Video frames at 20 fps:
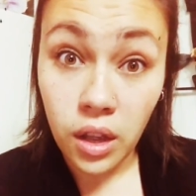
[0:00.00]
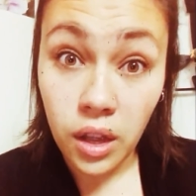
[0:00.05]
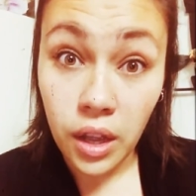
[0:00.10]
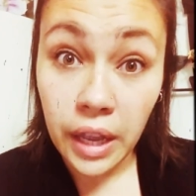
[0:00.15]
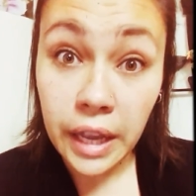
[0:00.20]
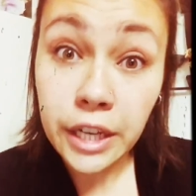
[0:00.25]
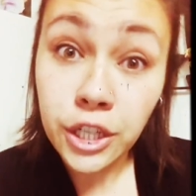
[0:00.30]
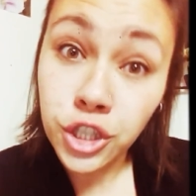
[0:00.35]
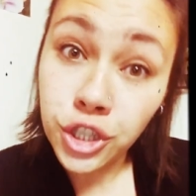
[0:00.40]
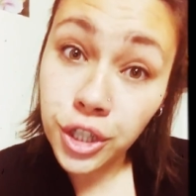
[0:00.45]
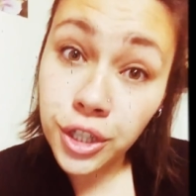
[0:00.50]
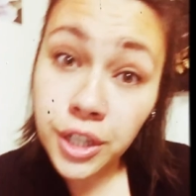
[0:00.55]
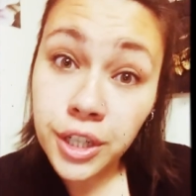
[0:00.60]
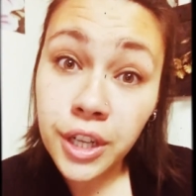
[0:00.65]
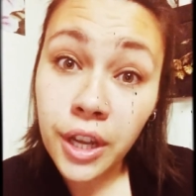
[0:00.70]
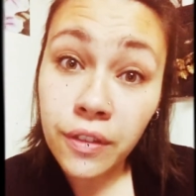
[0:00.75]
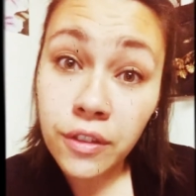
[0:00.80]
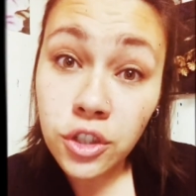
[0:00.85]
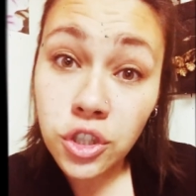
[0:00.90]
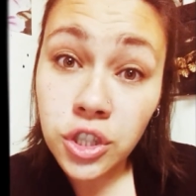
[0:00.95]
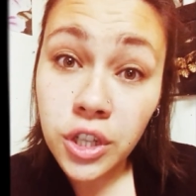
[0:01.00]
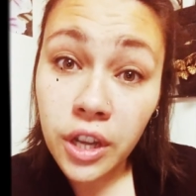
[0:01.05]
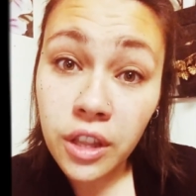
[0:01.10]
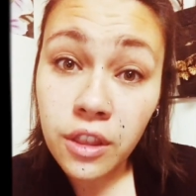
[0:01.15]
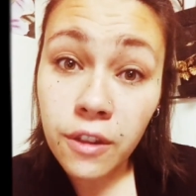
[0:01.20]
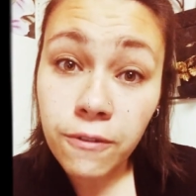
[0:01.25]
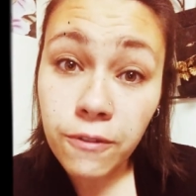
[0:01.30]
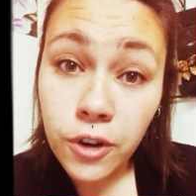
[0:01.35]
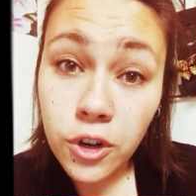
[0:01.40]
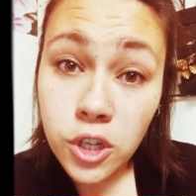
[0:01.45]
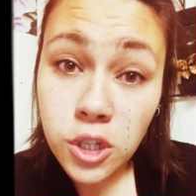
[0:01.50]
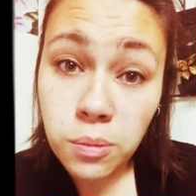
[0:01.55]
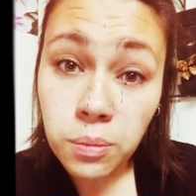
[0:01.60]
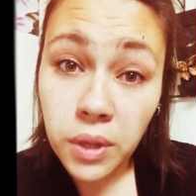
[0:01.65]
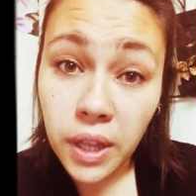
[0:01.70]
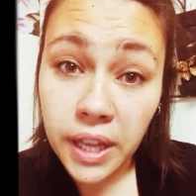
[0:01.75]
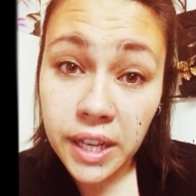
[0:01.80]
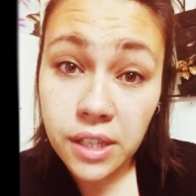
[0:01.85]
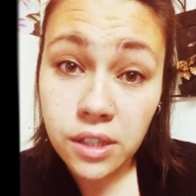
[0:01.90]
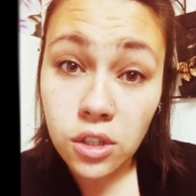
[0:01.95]
He shouldn't have done the shit in the first
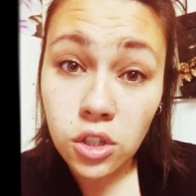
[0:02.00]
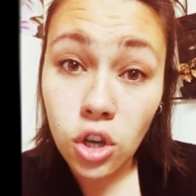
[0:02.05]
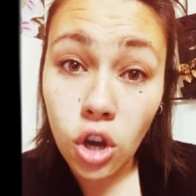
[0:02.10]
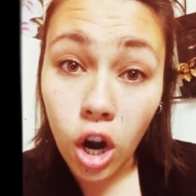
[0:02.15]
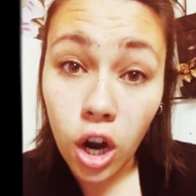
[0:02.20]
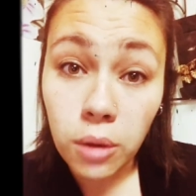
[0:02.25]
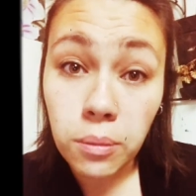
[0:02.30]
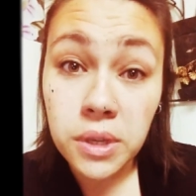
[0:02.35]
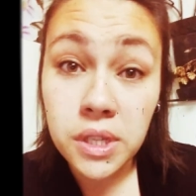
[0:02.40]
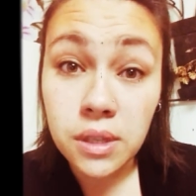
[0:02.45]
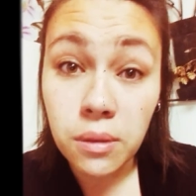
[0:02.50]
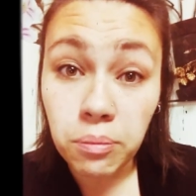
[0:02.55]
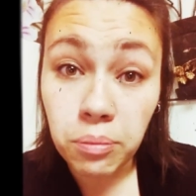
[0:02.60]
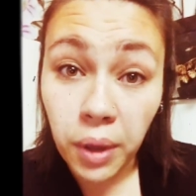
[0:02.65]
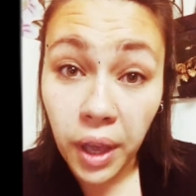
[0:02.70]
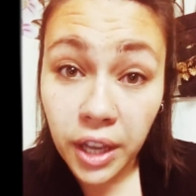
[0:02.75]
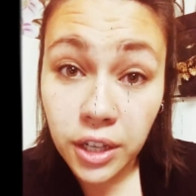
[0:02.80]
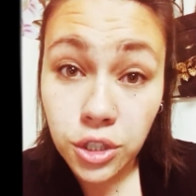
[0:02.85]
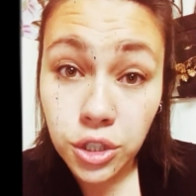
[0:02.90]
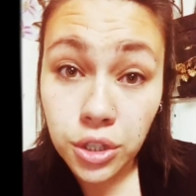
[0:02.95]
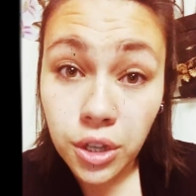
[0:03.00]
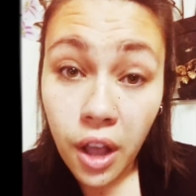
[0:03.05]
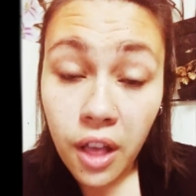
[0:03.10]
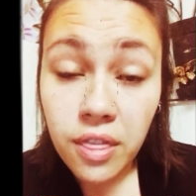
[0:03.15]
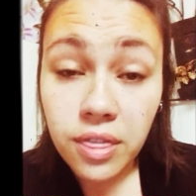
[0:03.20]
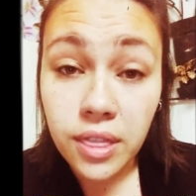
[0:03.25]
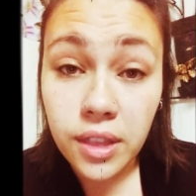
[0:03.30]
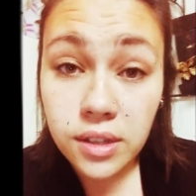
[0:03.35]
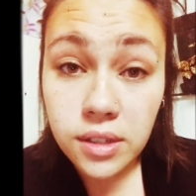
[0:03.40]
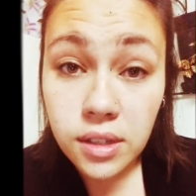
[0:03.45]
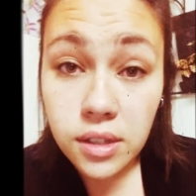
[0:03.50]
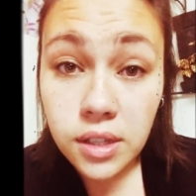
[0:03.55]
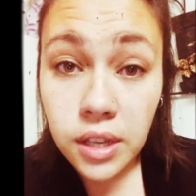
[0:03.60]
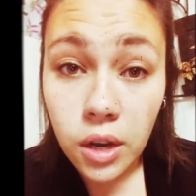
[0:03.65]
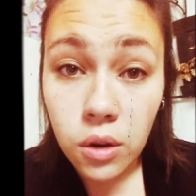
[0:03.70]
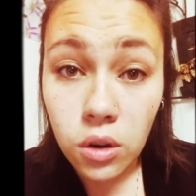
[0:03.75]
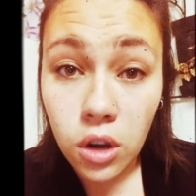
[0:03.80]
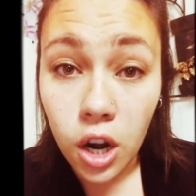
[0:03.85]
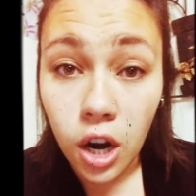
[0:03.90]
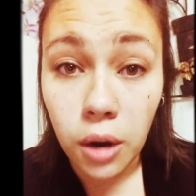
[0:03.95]
place. Karma's a bitch. This is how
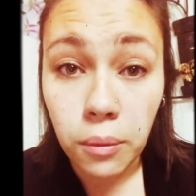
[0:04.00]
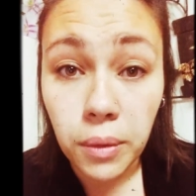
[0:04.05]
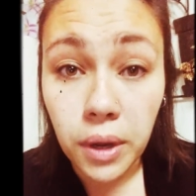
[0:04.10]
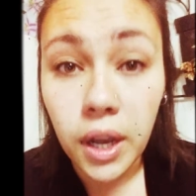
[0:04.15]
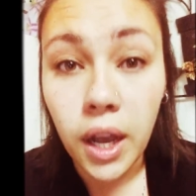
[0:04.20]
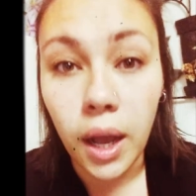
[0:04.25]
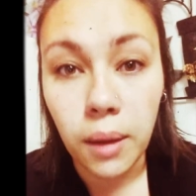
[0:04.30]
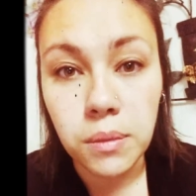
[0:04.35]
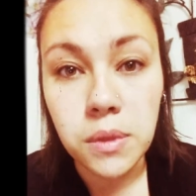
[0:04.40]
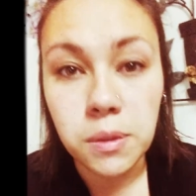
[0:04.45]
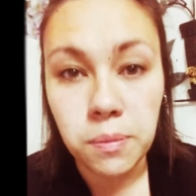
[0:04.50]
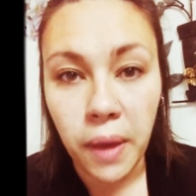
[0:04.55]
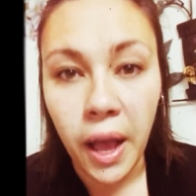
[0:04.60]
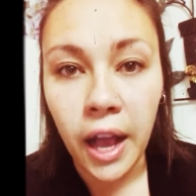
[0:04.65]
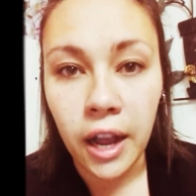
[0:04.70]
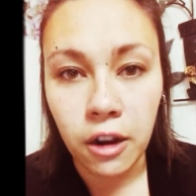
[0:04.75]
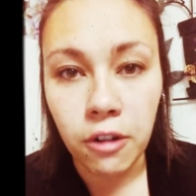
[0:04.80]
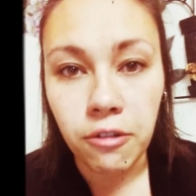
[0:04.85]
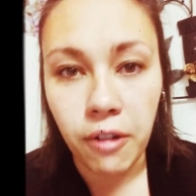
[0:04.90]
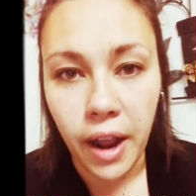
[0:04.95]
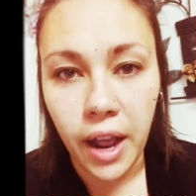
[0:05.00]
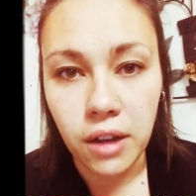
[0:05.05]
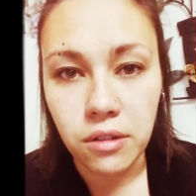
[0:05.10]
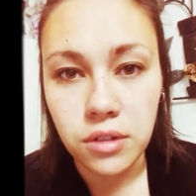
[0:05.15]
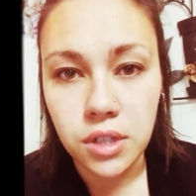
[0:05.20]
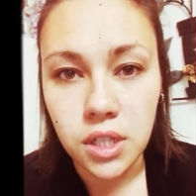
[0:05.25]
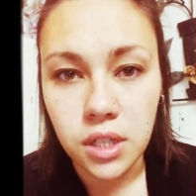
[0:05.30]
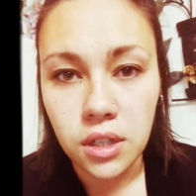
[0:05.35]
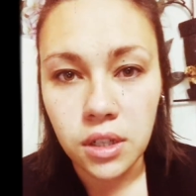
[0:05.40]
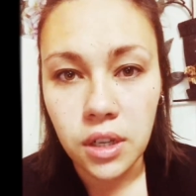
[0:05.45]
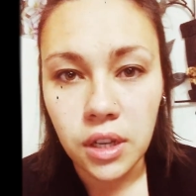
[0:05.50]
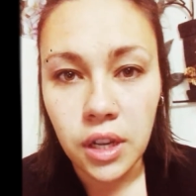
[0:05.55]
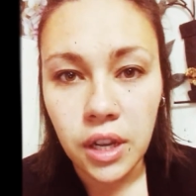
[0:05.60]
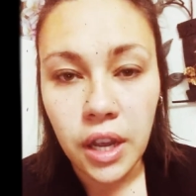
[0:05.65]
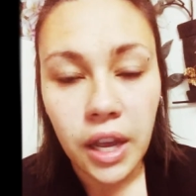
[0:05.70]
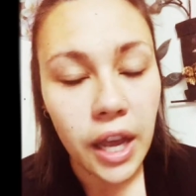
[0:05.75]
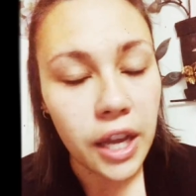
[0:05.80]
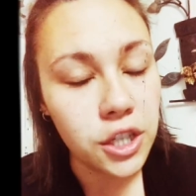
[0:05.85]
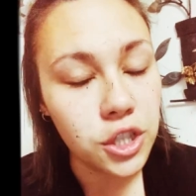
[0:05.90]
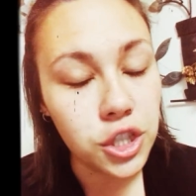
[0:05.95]
karma comes back around.
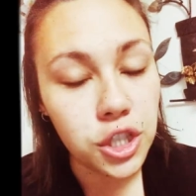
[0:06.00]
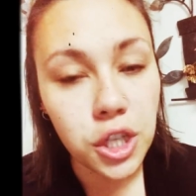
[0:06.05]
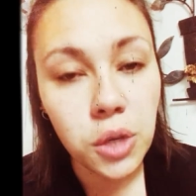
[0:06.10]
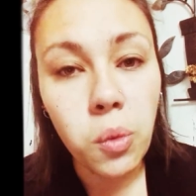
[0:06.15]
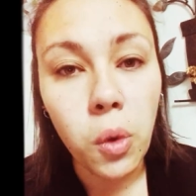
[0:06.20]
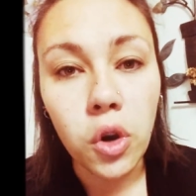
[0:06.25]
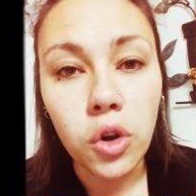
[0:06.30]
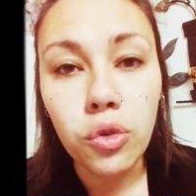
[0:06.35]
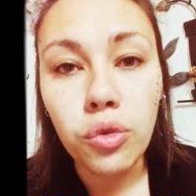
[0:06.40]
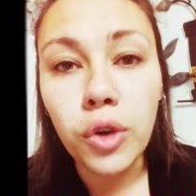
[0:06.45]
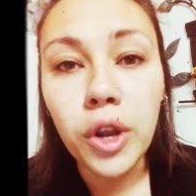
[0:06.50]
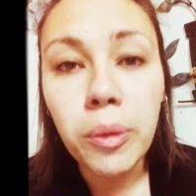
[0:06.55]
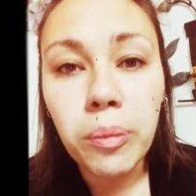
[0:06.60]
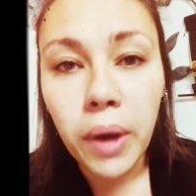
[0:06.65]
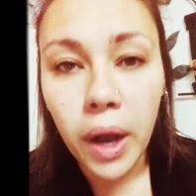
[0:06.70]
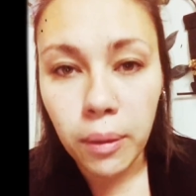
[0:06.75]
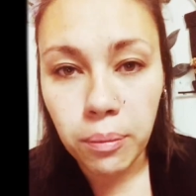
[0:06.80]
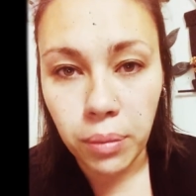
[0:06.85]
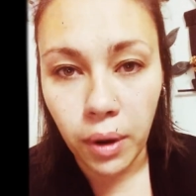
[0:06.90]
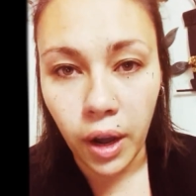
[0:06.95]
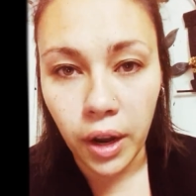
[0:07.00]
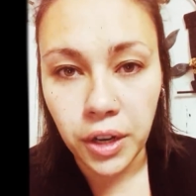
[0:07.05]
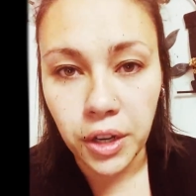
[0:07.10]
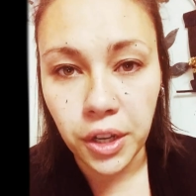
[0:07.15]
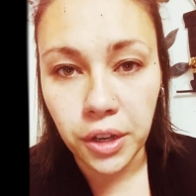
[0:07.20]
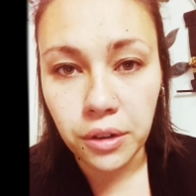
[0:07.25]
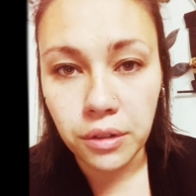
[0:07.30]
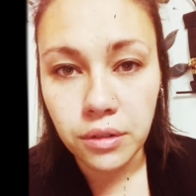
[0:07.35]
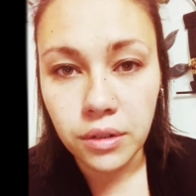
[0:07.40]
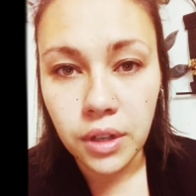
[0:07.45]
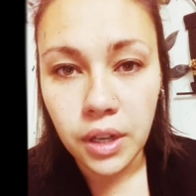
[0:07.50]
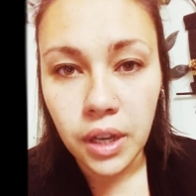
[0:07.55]
And she will creep up on you.